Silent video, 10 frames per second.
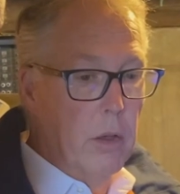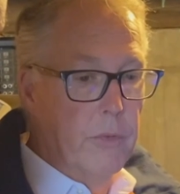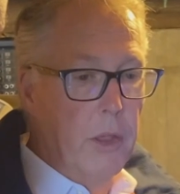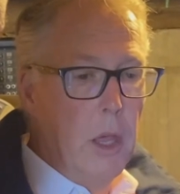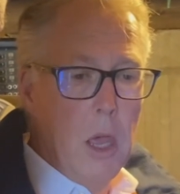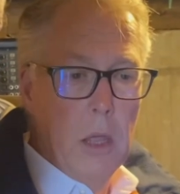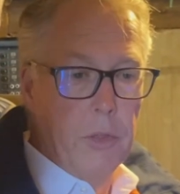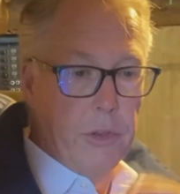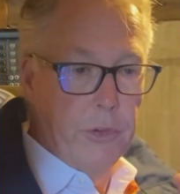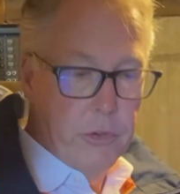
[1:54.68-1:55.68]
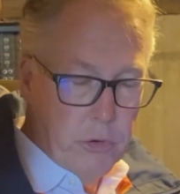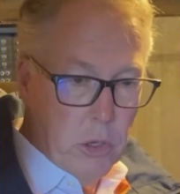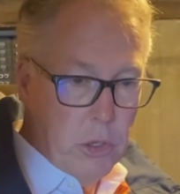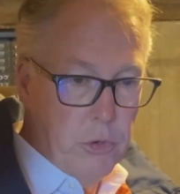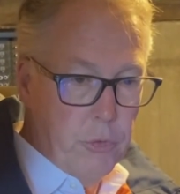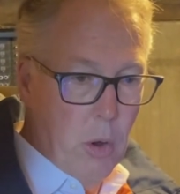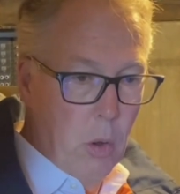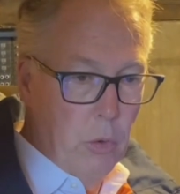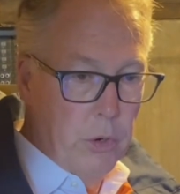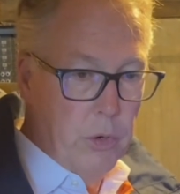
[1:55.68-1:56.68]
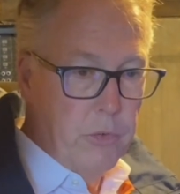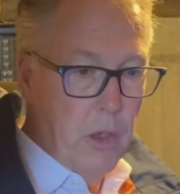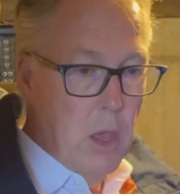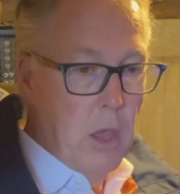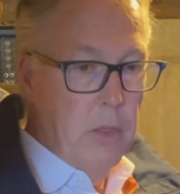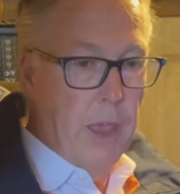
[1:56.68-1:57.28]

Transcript: of the digital controllers, the